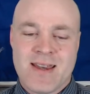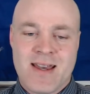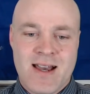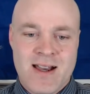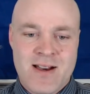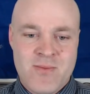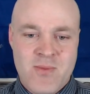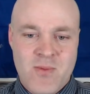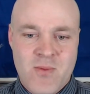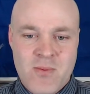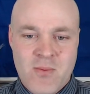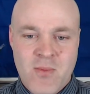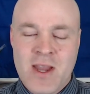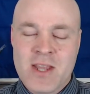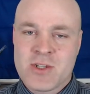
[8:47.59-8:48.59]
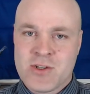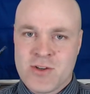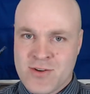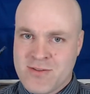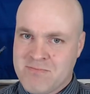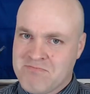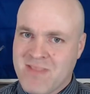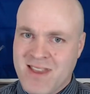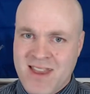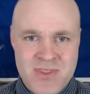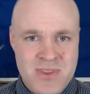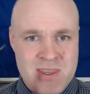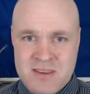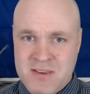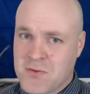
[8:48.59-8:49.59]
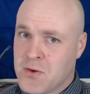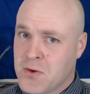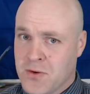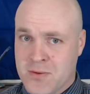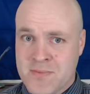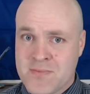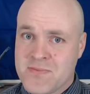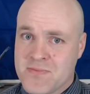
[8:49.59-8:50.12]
Mind you, I think if you